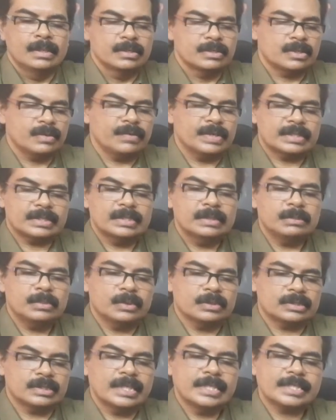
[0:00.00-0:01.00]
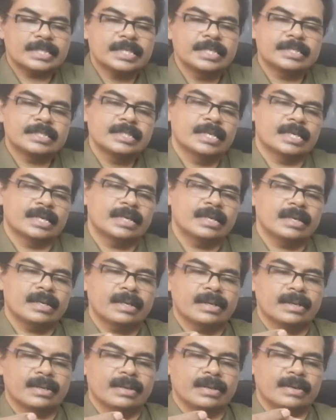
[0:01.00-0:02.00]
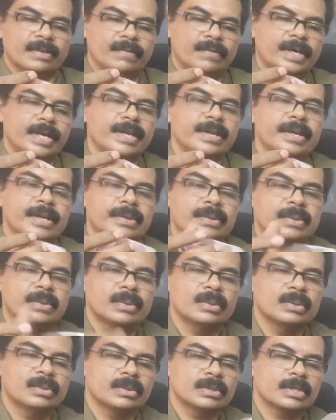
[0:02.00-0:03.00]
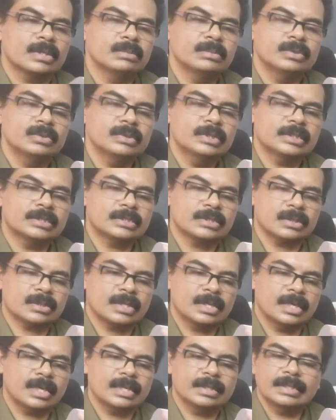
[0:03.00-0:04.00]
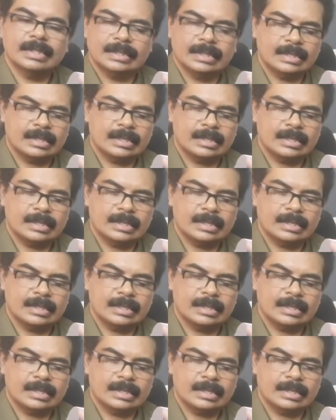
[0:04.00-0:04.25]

So once the morcellation is done, what do you need to do? Remove the trocar,